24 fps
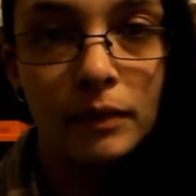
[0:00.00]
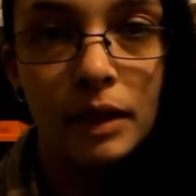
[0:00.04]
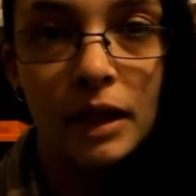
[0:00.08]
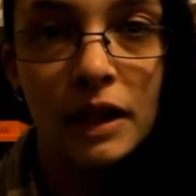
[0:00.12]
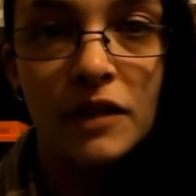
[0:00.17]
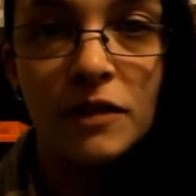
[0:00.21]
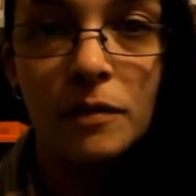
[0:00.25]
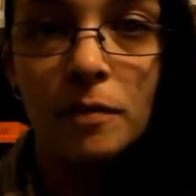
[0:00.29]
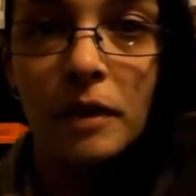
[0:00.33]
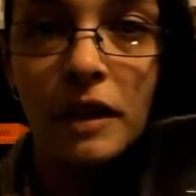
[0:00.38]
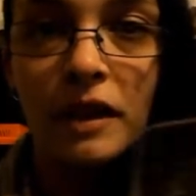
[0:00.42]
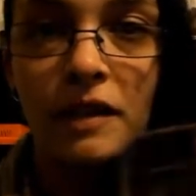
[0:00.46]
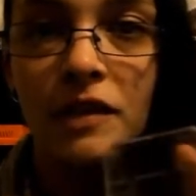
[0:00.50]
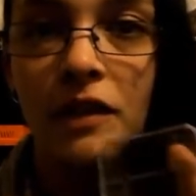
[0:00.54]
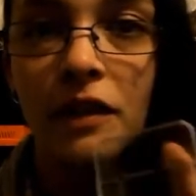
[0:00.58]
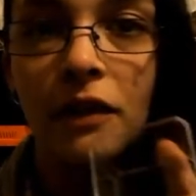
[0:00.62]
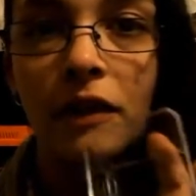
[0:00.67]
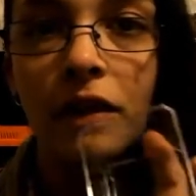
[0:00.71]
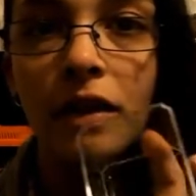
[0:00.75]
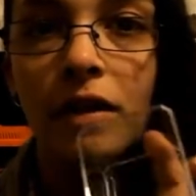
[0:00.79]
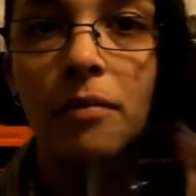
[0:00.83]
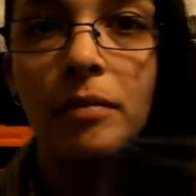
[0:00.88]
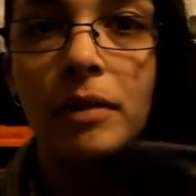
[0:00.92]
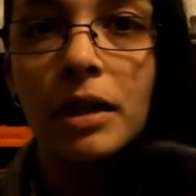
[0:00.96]
it's
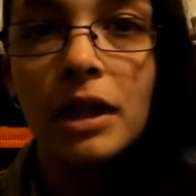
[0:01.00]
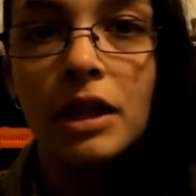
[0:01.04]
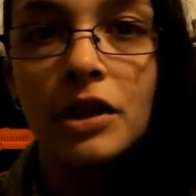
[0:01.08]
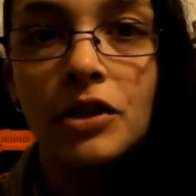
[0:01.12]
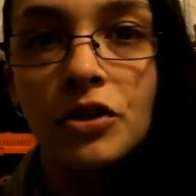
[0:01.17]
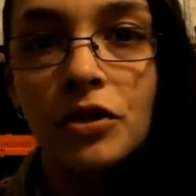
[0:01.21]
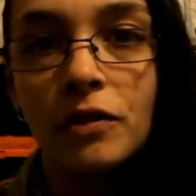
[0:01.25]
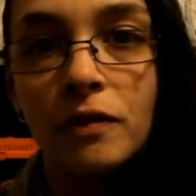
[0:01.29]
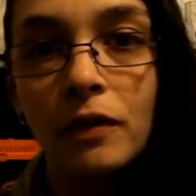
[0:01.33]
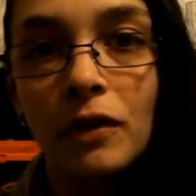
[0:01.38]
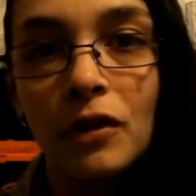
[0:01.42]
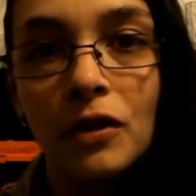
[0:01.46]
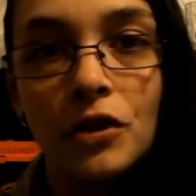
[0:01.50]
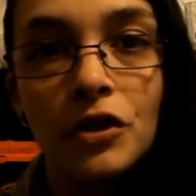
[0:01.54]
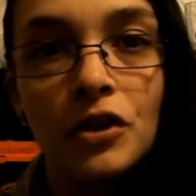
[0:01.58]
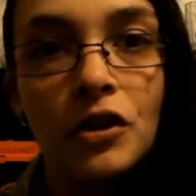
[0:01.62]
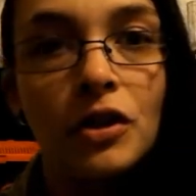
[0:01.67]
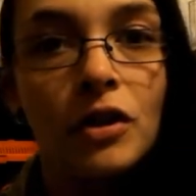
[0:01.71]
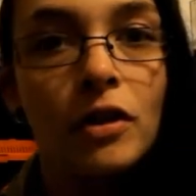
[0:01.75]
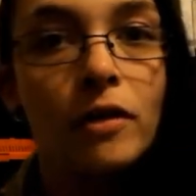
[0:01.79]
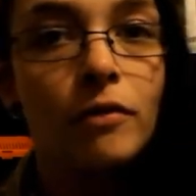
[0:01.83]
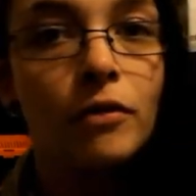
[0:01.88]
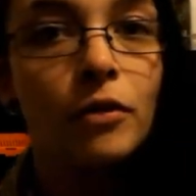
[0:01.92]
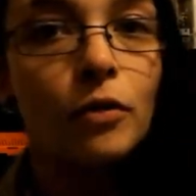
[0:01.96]
basically a miniature version
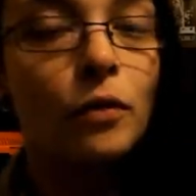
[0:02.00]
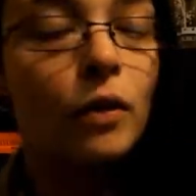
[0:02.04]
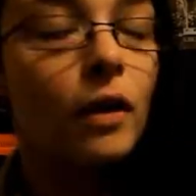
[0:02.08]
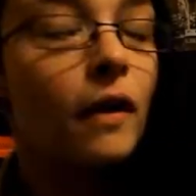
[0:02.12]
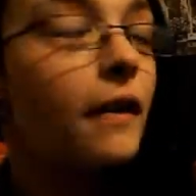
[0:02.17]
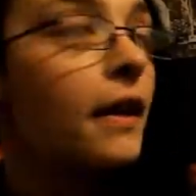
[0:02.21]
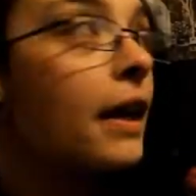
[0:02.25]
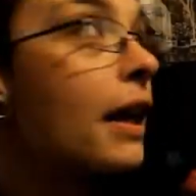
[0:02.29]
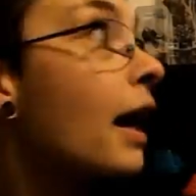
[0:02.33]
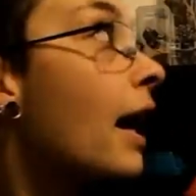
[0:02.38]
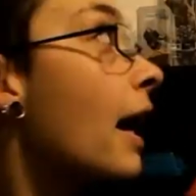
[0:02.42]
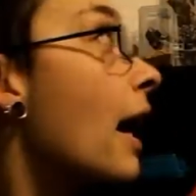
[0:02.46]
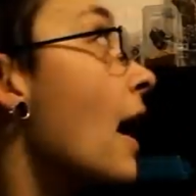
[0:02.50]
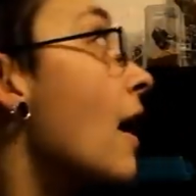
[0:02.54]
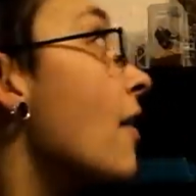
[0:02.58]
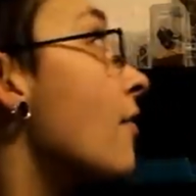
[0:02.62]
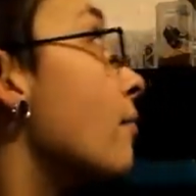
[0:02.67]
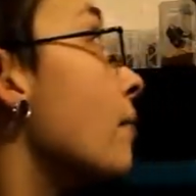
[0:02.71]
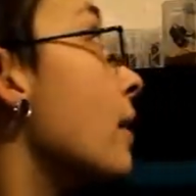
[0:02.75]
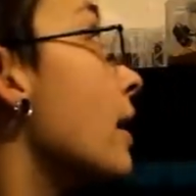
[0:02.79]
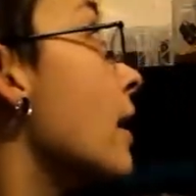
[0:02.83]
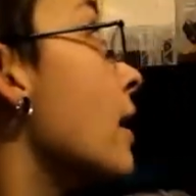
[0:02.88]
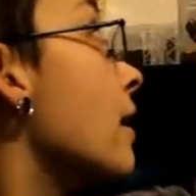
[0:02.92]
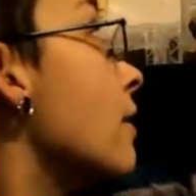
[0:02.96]
of the one that I
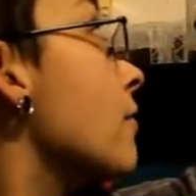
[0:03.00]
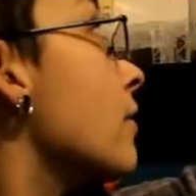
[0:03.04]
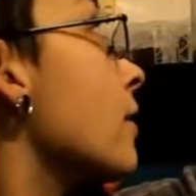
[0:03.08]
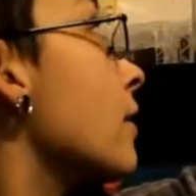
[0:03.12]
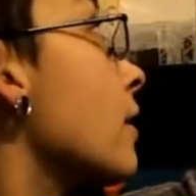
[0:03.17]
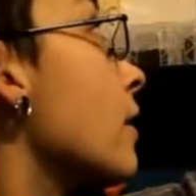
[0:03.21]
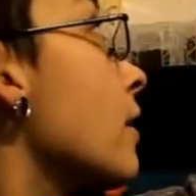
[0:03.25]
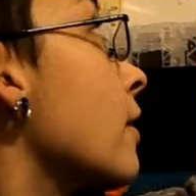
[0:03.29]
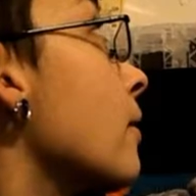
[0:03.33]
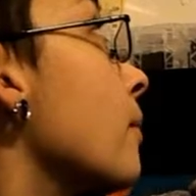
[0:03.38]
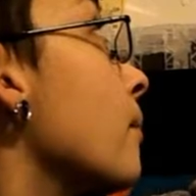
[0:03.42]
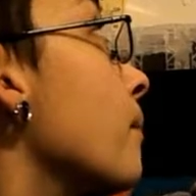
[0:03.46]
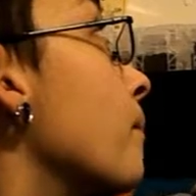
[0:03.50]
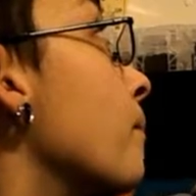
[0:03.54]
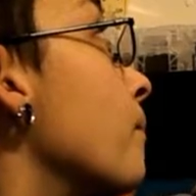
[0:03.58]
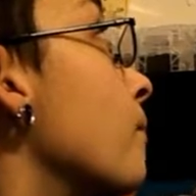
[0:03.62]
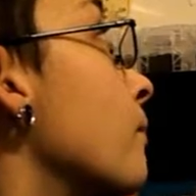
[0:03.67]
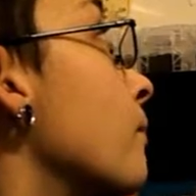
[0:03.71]
have my AVIC in.